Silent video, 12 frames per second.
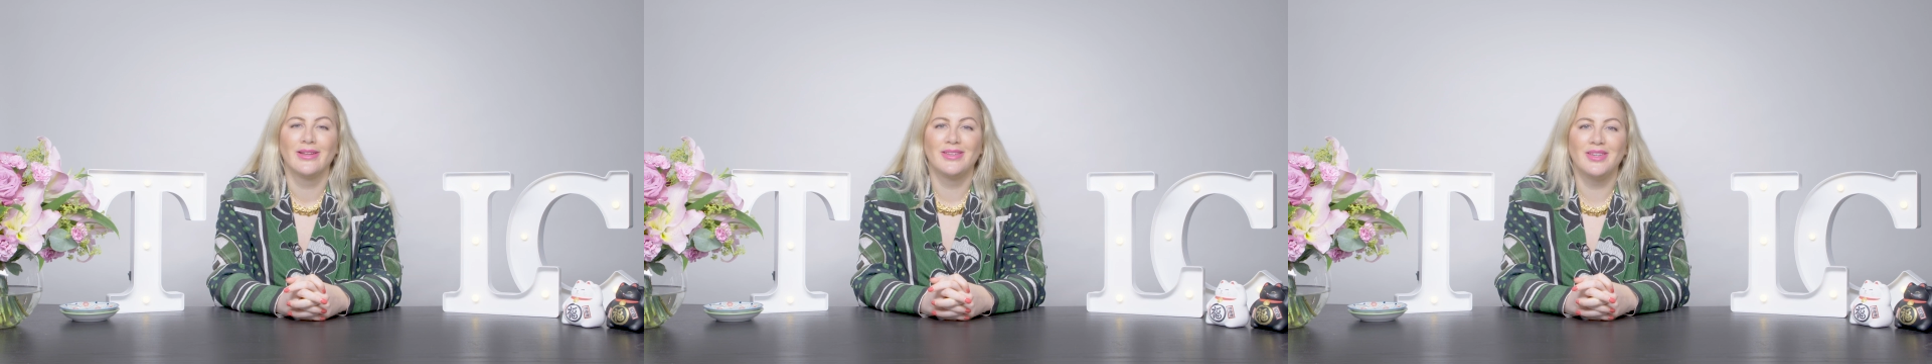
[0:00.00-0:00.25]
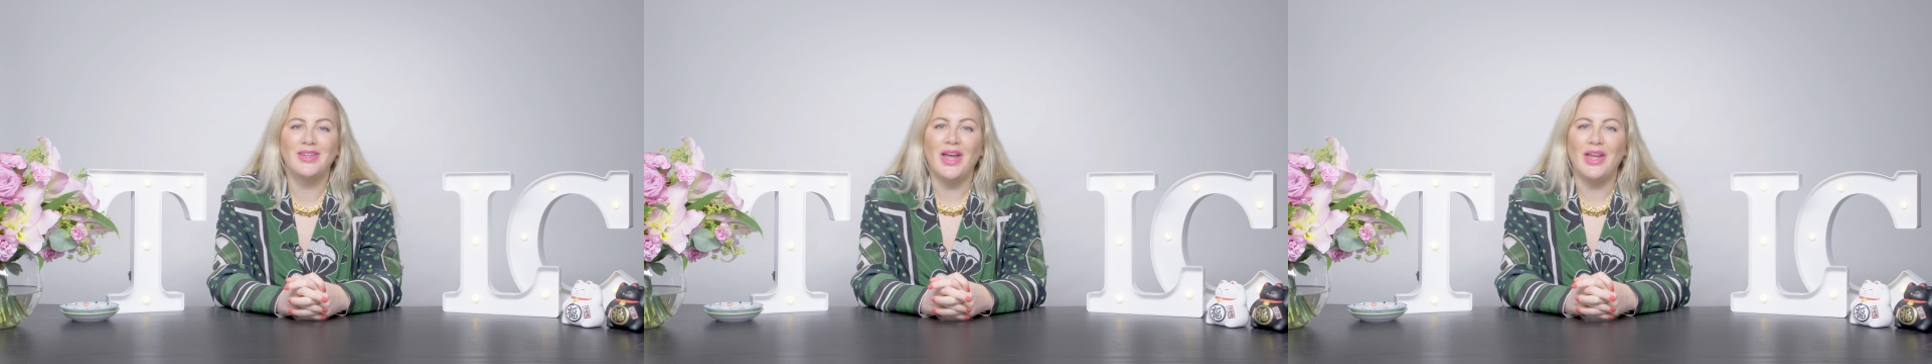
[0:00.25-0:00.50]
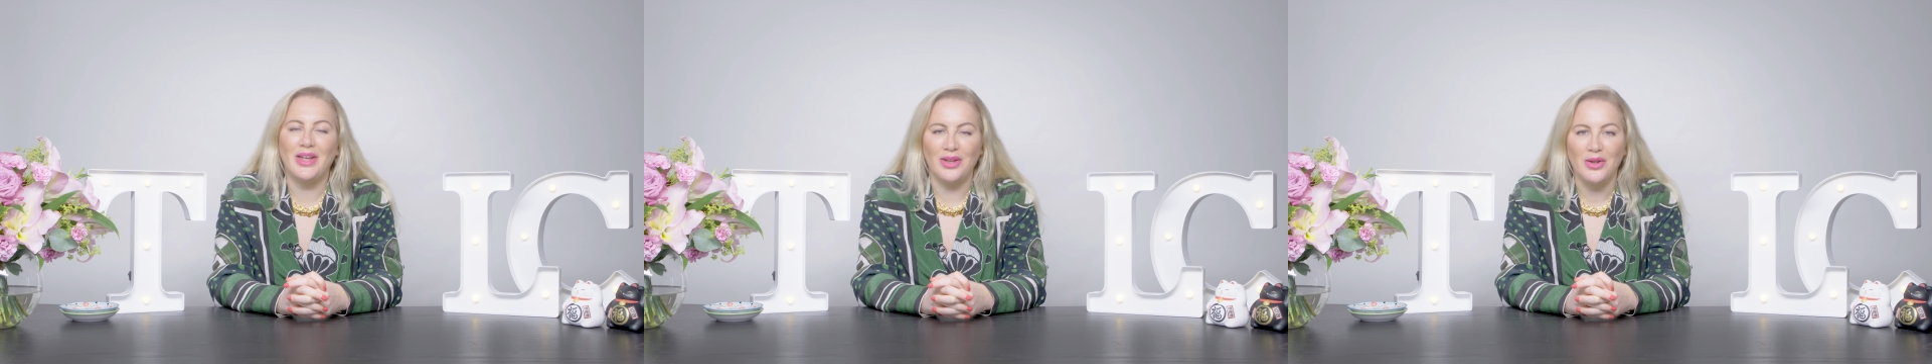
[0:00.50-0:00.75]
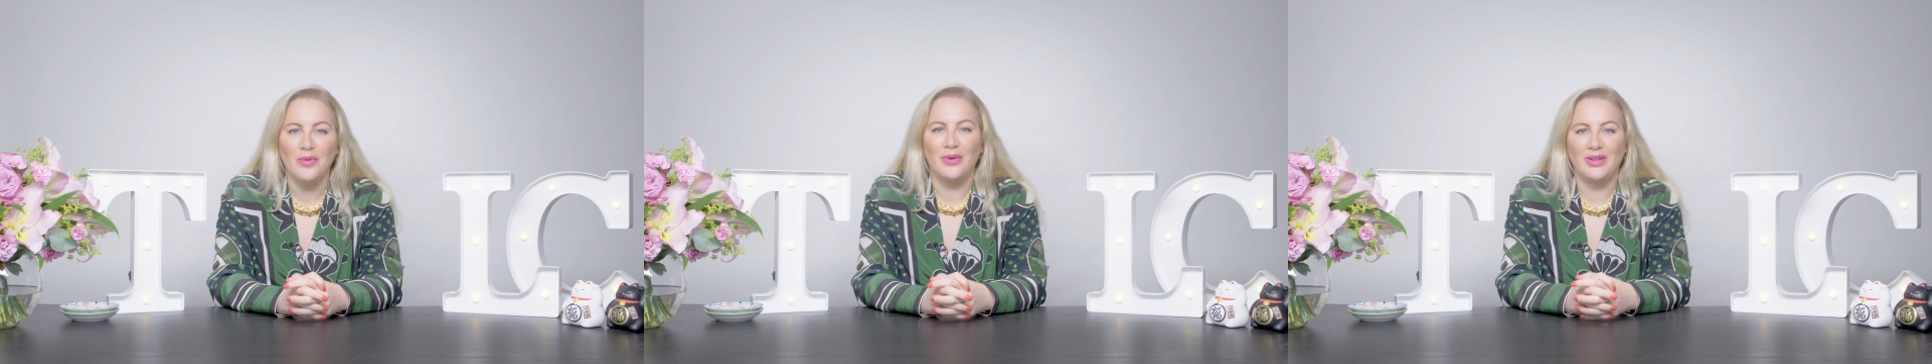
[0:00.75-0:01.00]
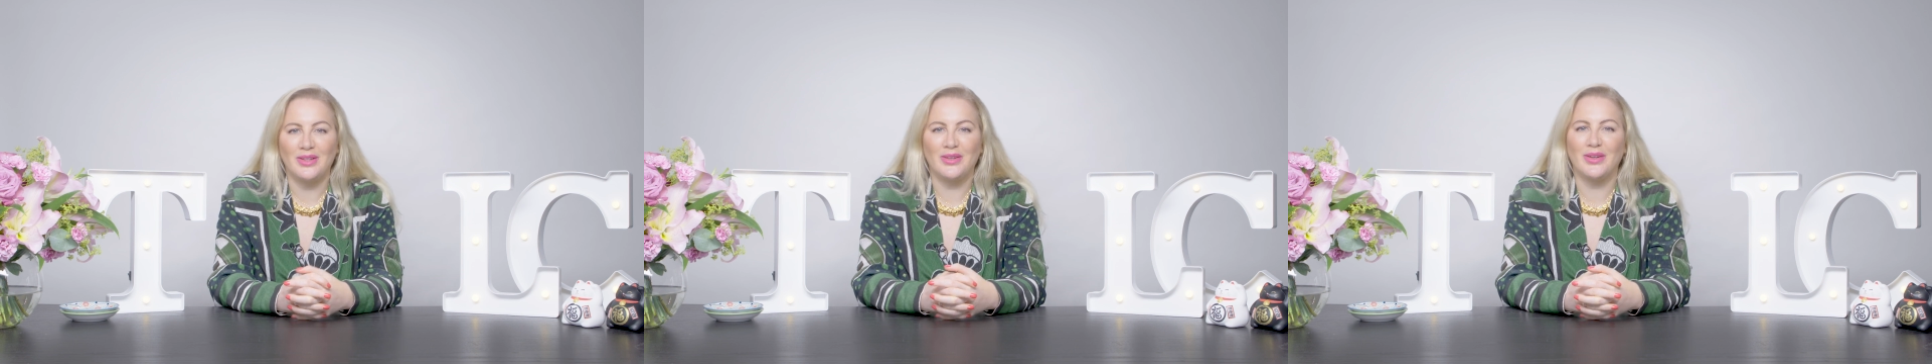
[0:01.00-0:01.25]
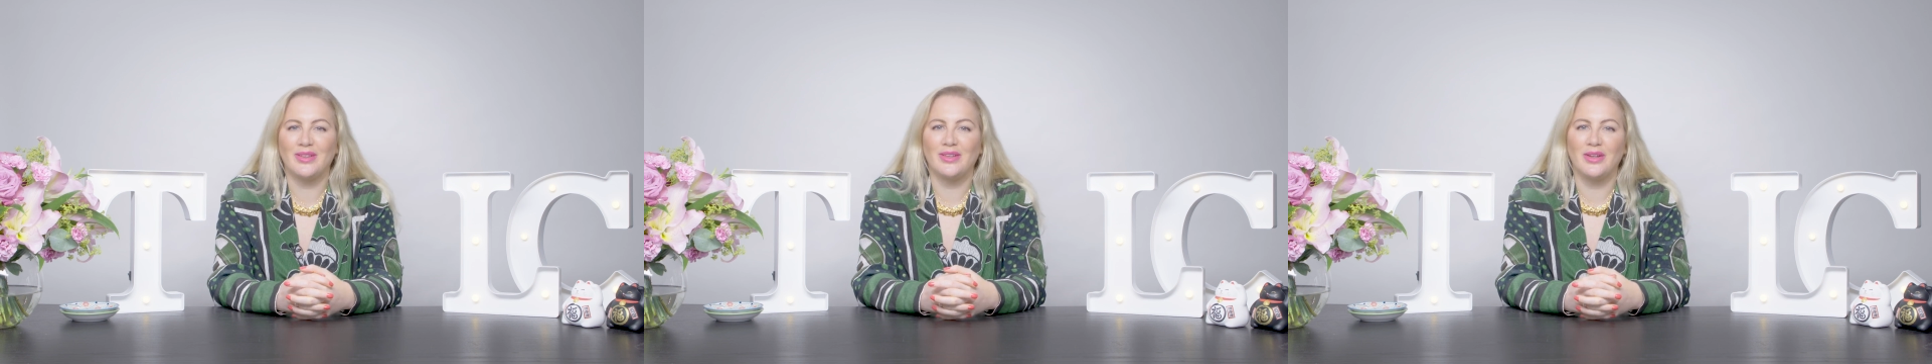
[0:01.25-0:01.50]
Today, we're
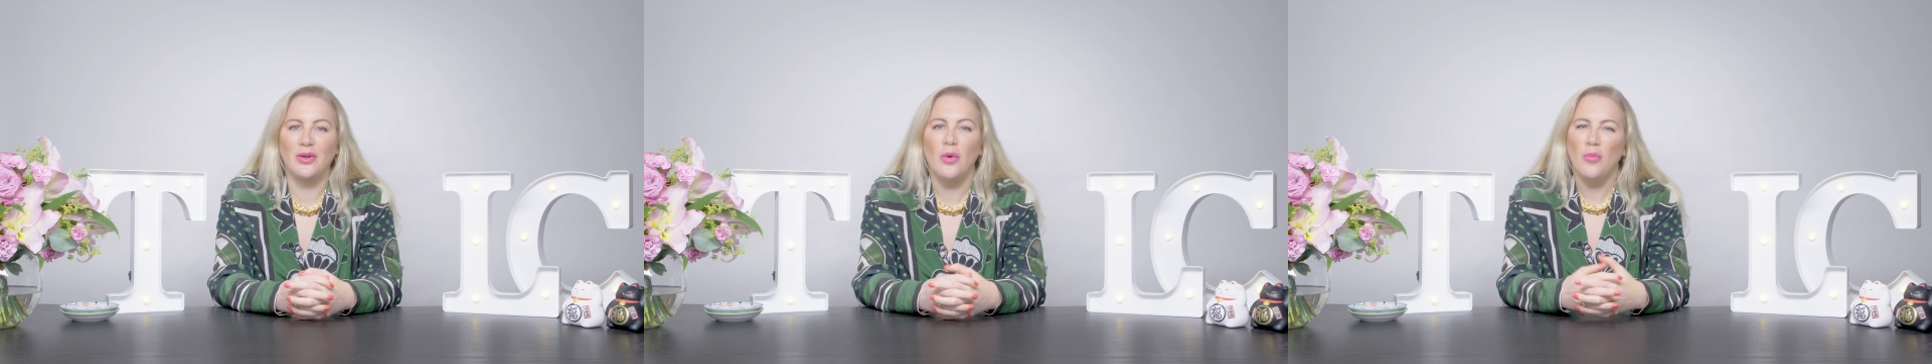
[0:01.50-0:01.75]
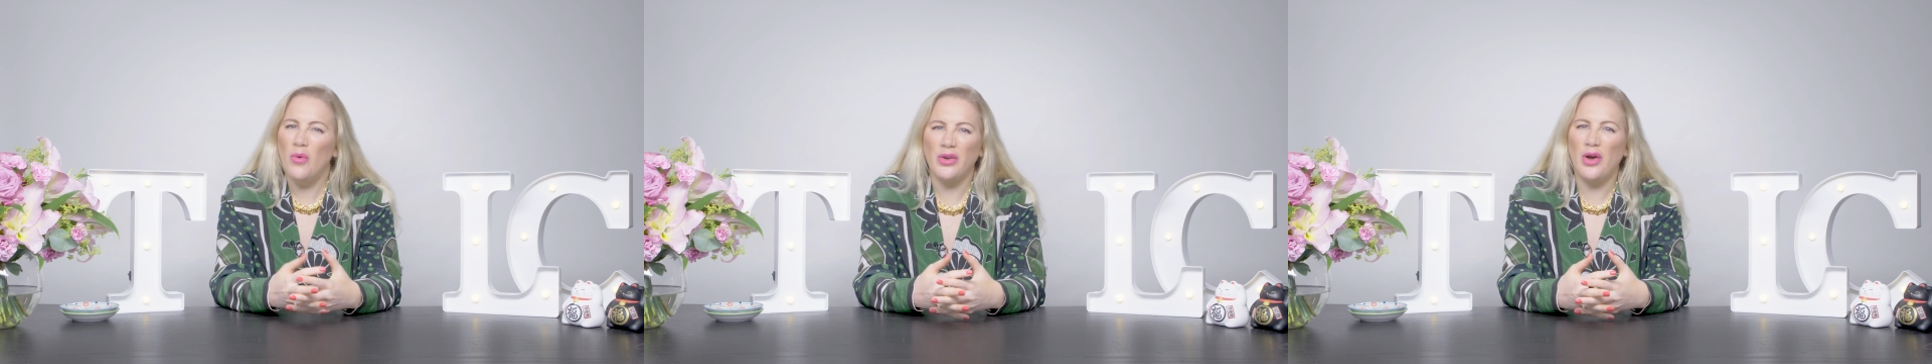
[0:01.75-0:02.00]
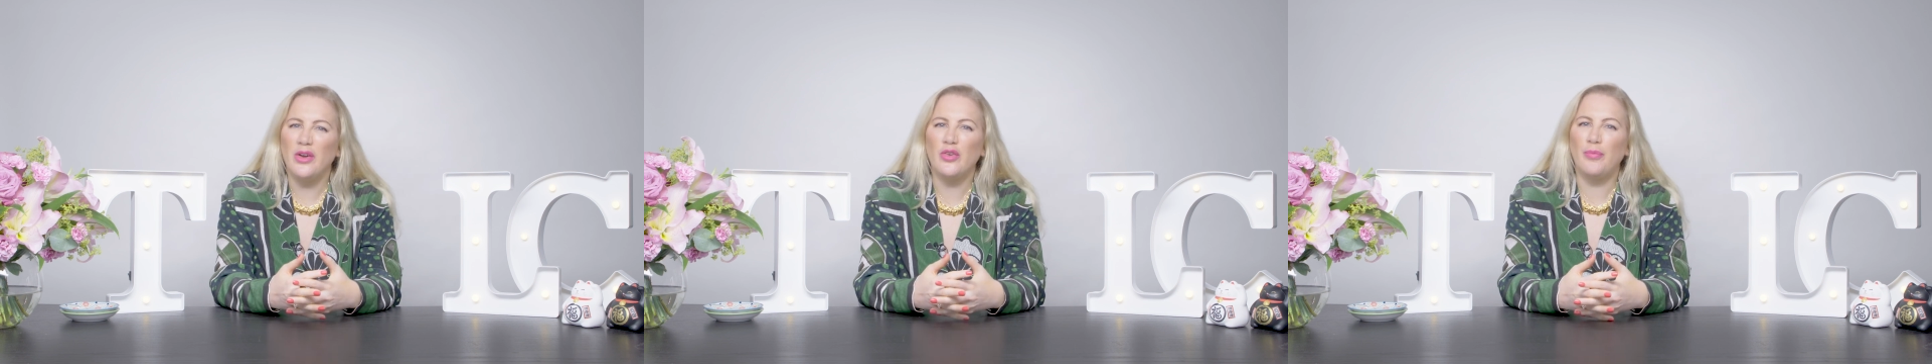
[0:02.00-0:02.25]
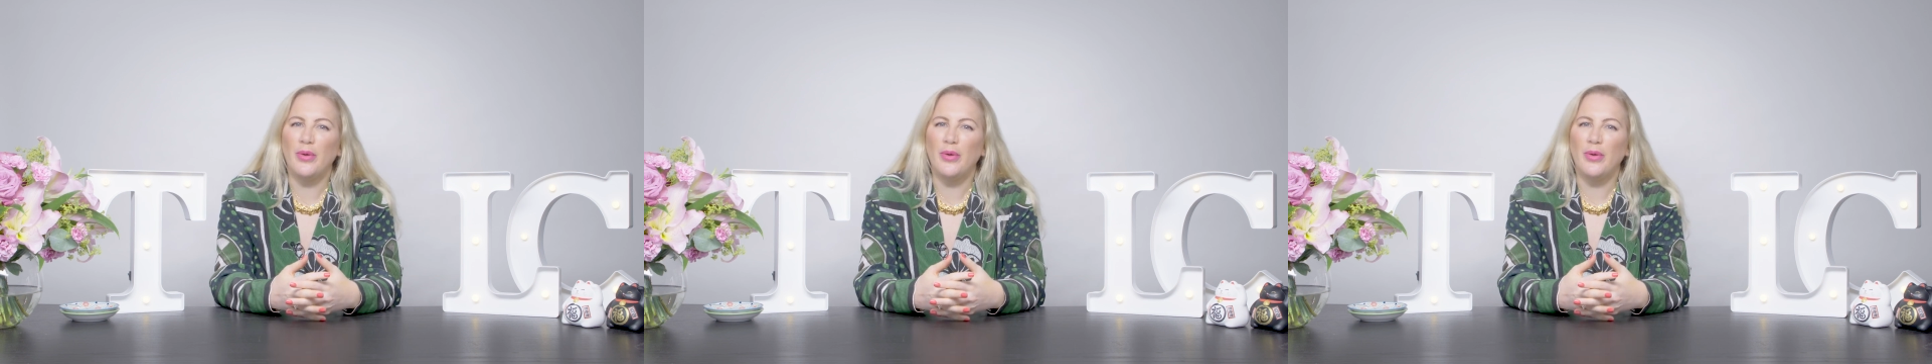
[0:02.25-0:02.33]
discussing what kind of